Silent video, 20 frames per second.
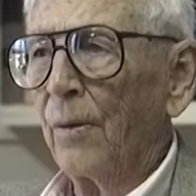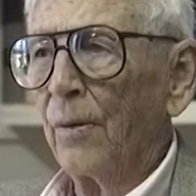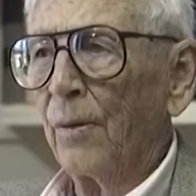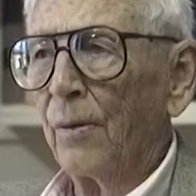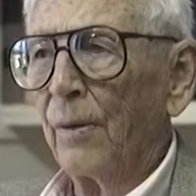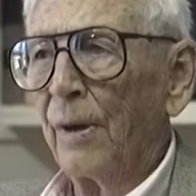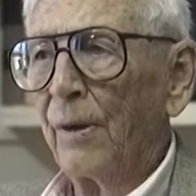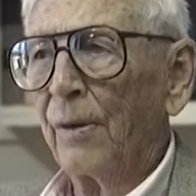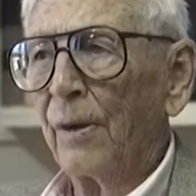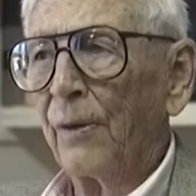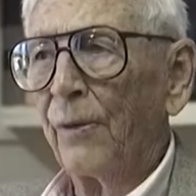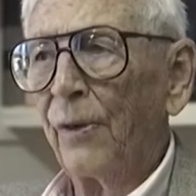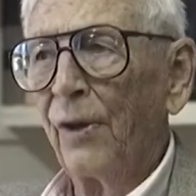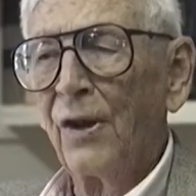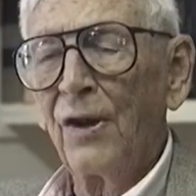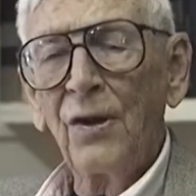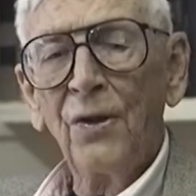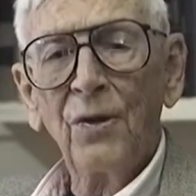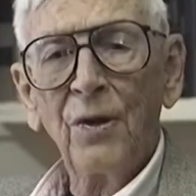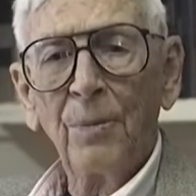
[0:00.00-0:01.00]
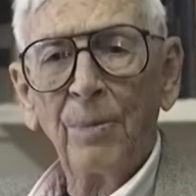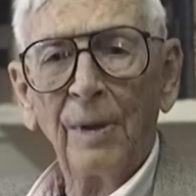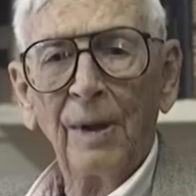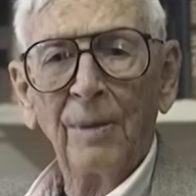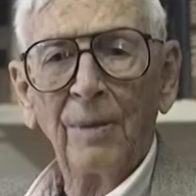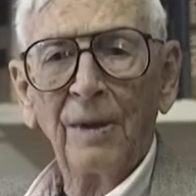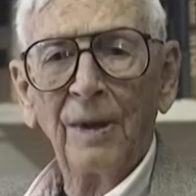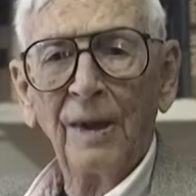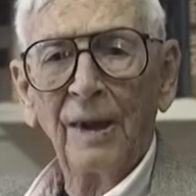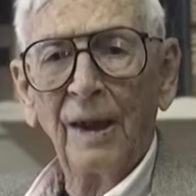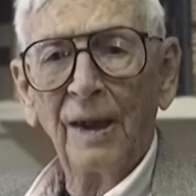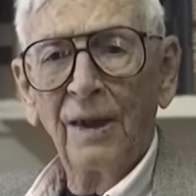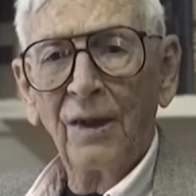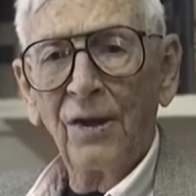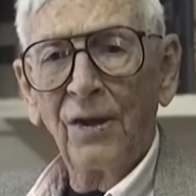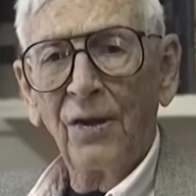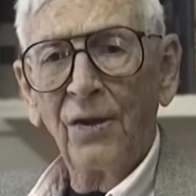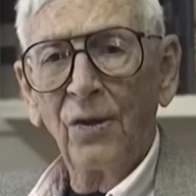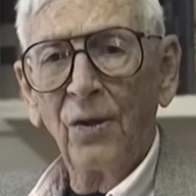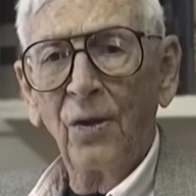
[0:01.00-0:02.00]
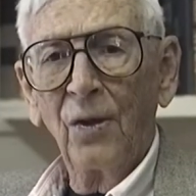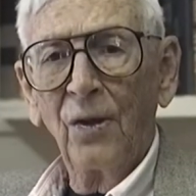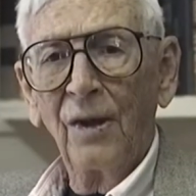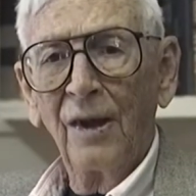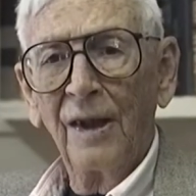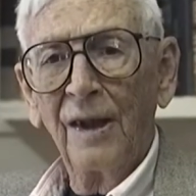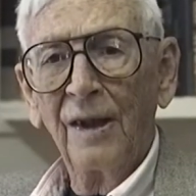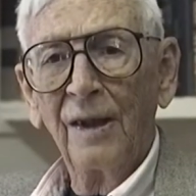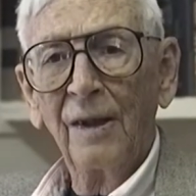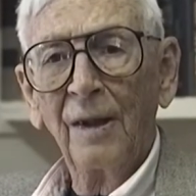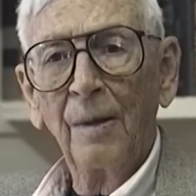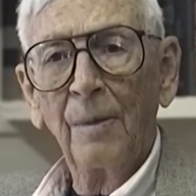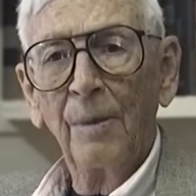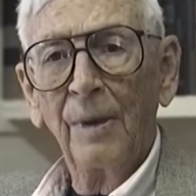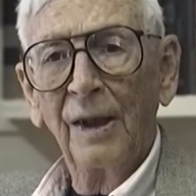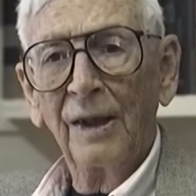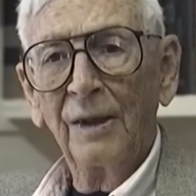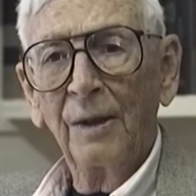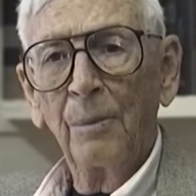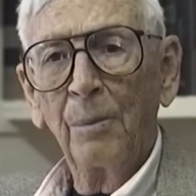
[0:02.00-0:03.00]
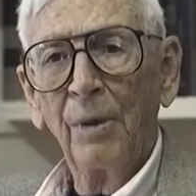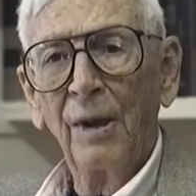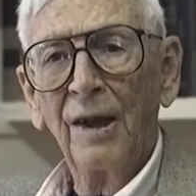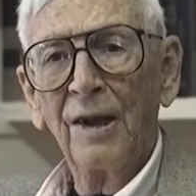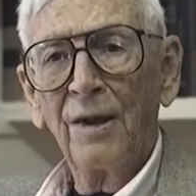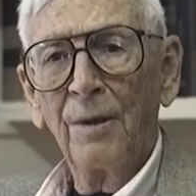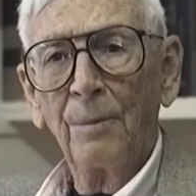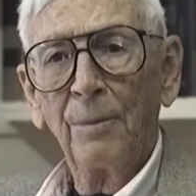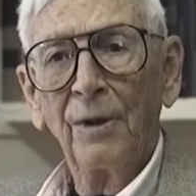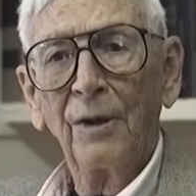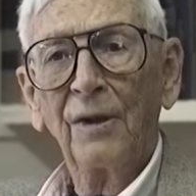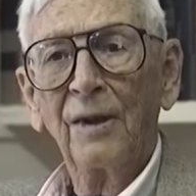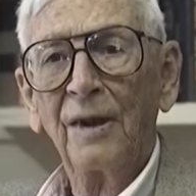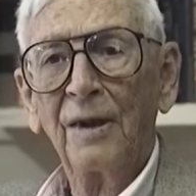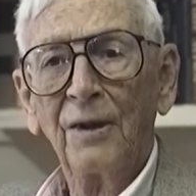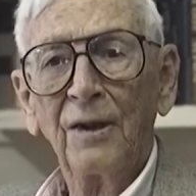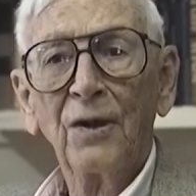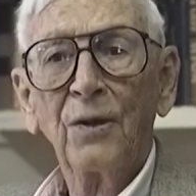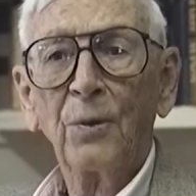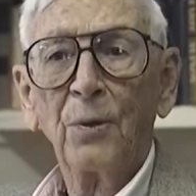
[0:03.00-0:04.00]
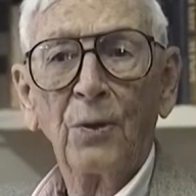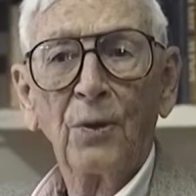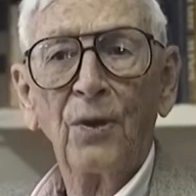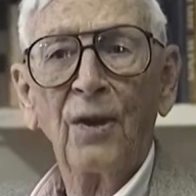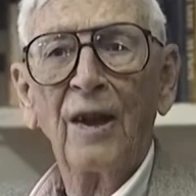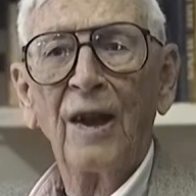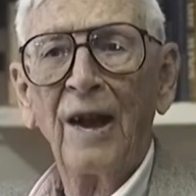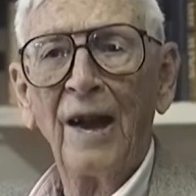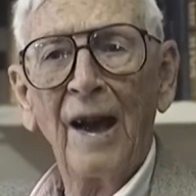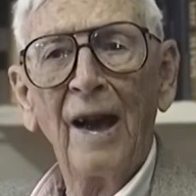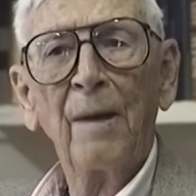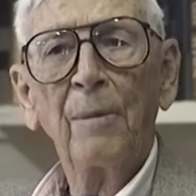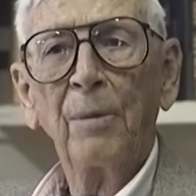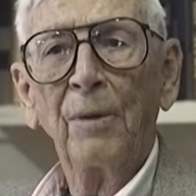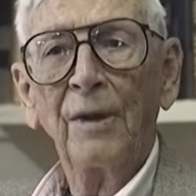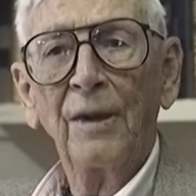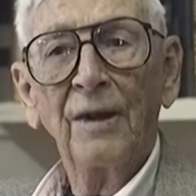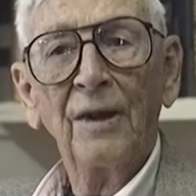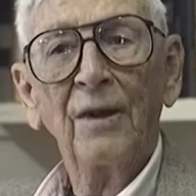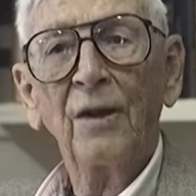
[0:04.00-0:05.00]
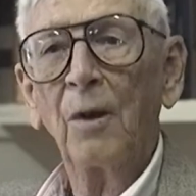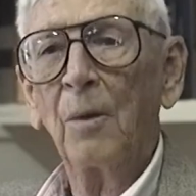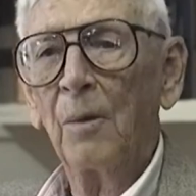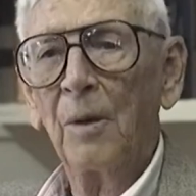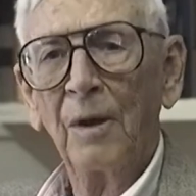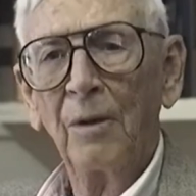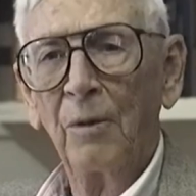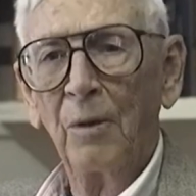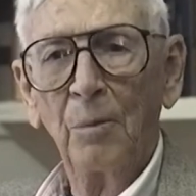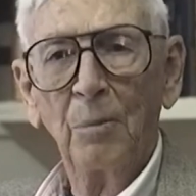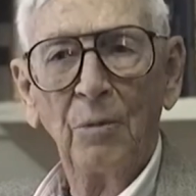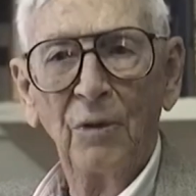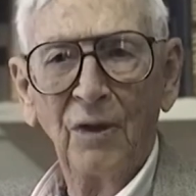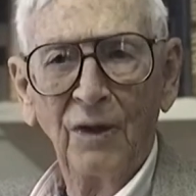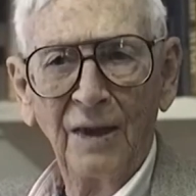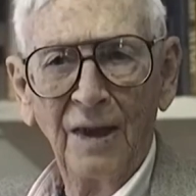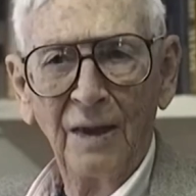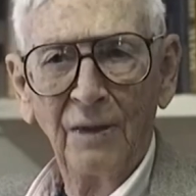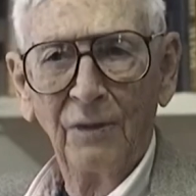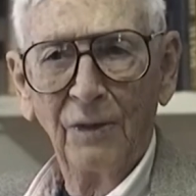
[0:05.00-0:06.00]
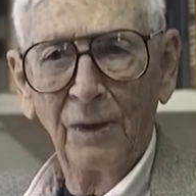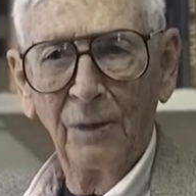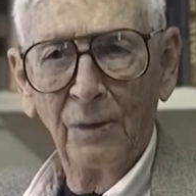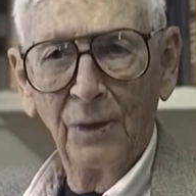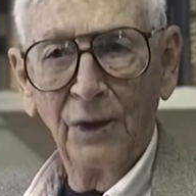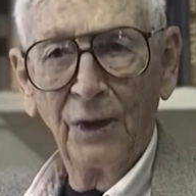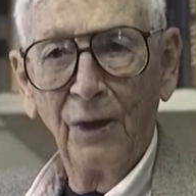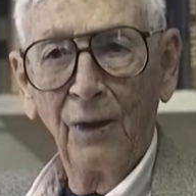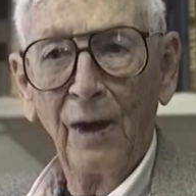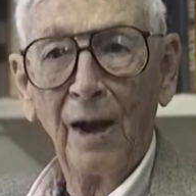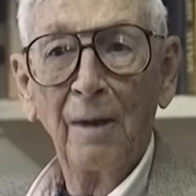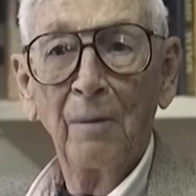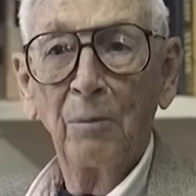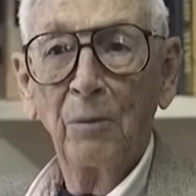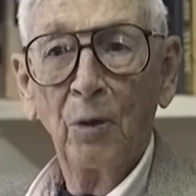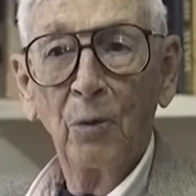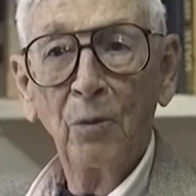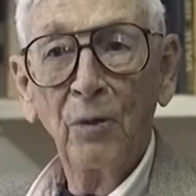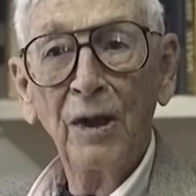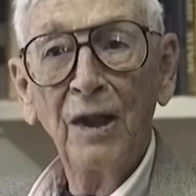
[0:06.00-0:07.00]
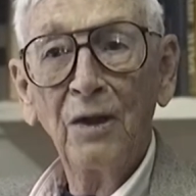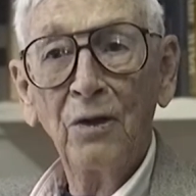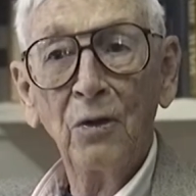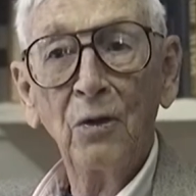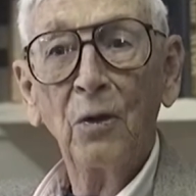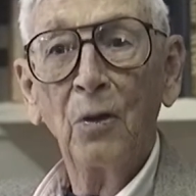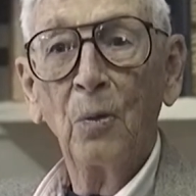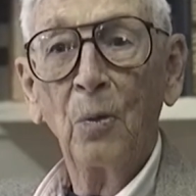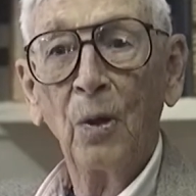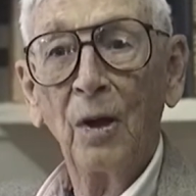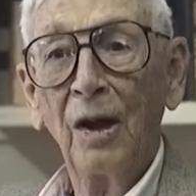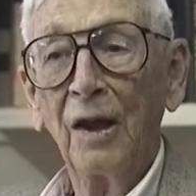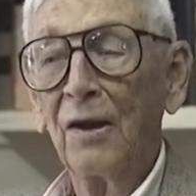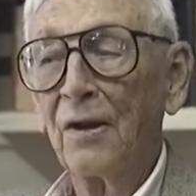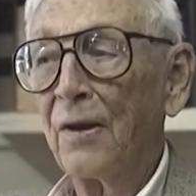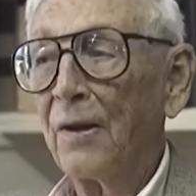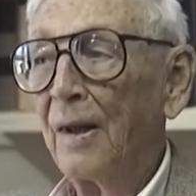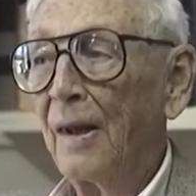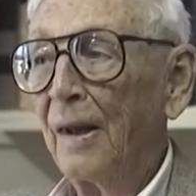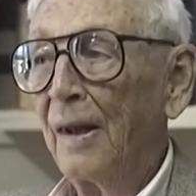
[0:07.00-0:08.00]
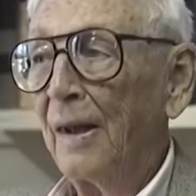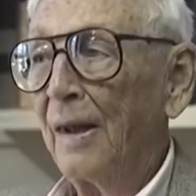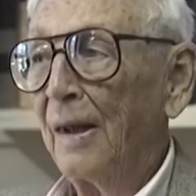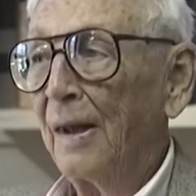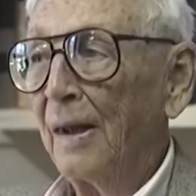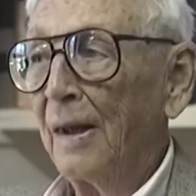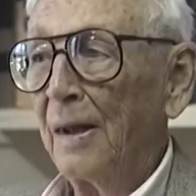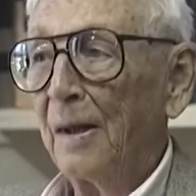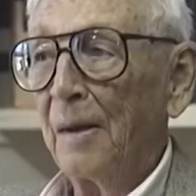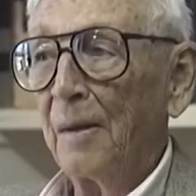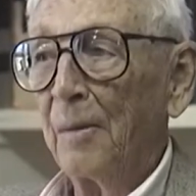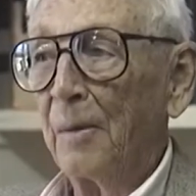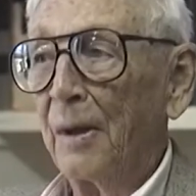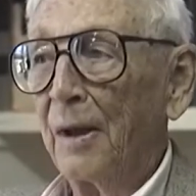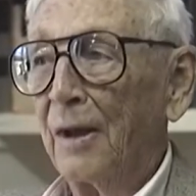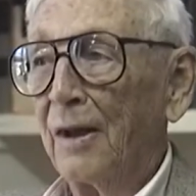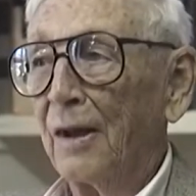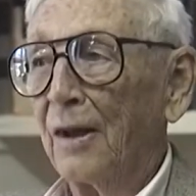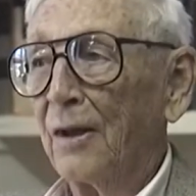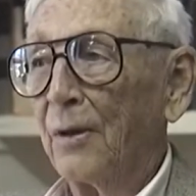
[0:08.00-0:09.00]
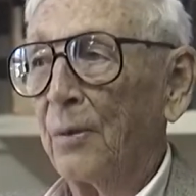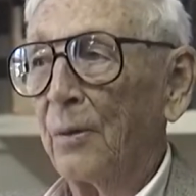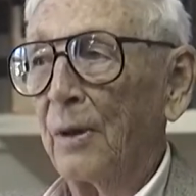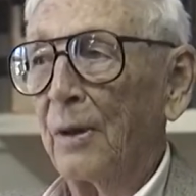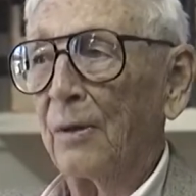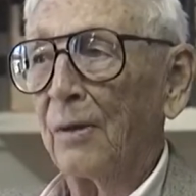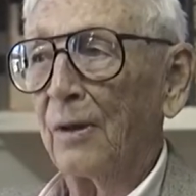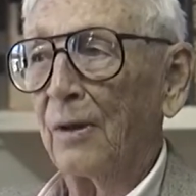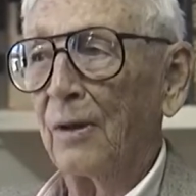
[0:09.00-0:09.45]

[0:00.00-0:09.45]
we were the first newspaper that had a story about the possibility this was going to happen. Nobody would believe it was going to happen, but we knew it was because we were